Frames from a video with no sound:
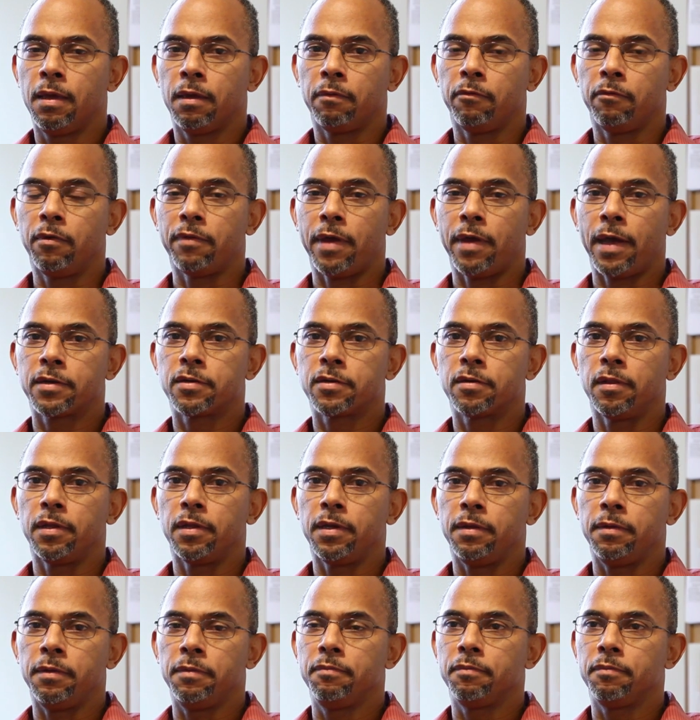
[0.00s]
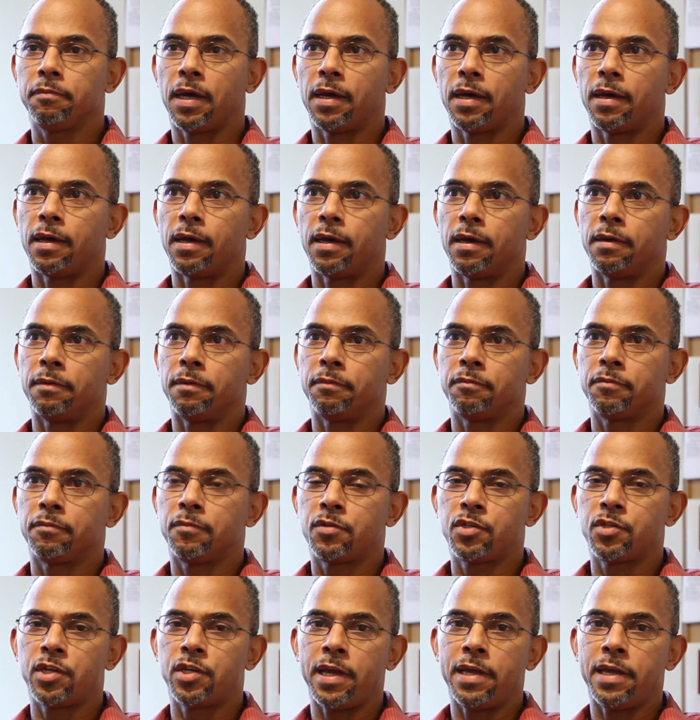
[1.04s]
We've actually um,
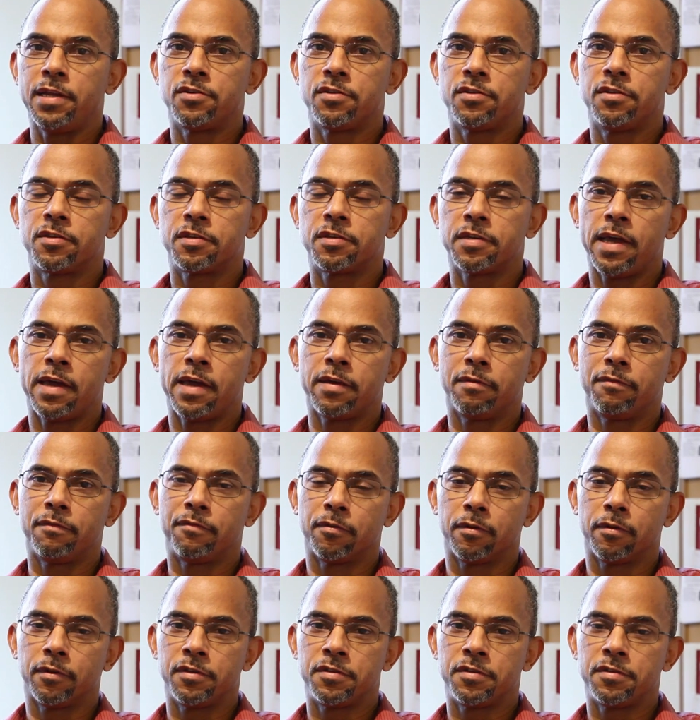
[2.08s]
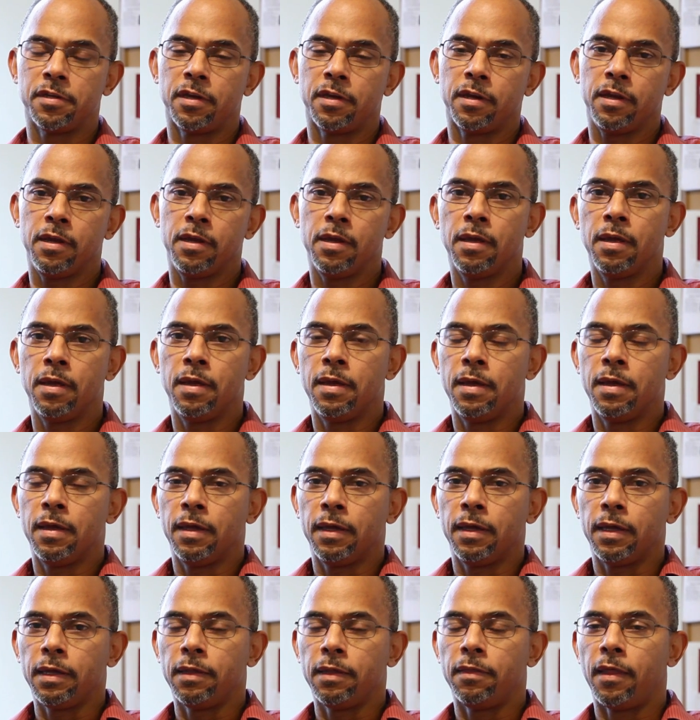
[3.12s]
changed the standard for the city
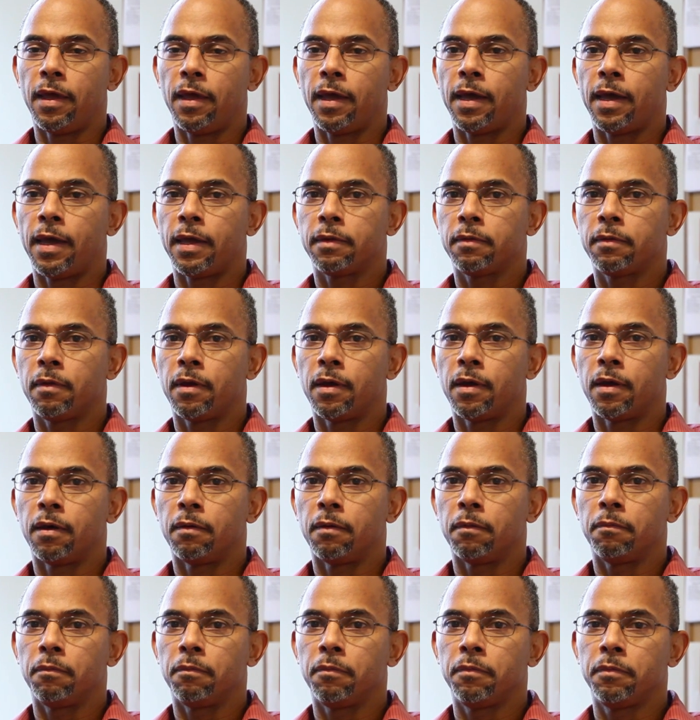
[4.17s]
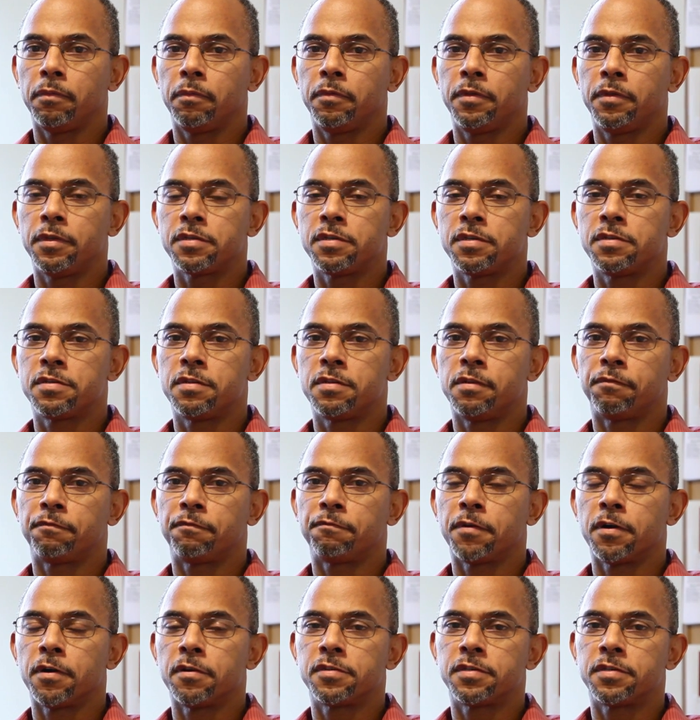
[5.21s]
in that uh, this is the
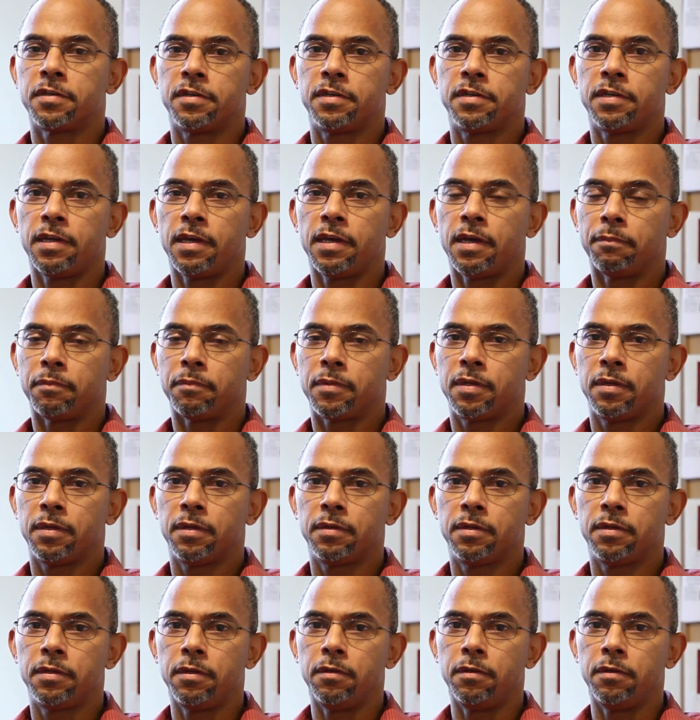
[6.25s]
first attempt to